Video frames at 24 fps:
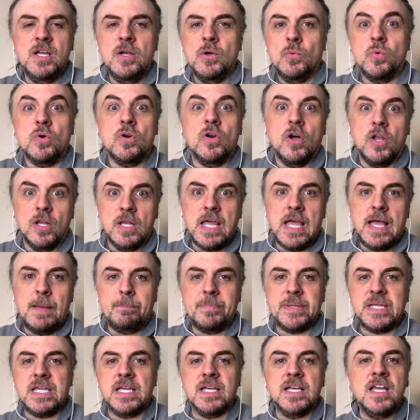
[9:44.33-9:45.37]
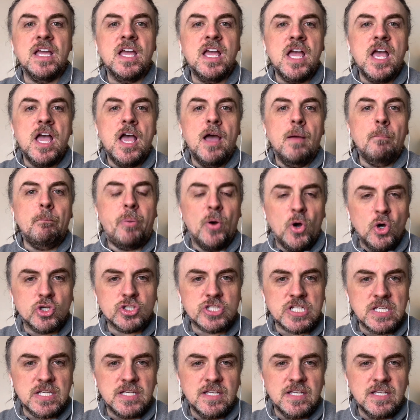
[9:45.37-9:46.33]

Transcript: we're all happy. But,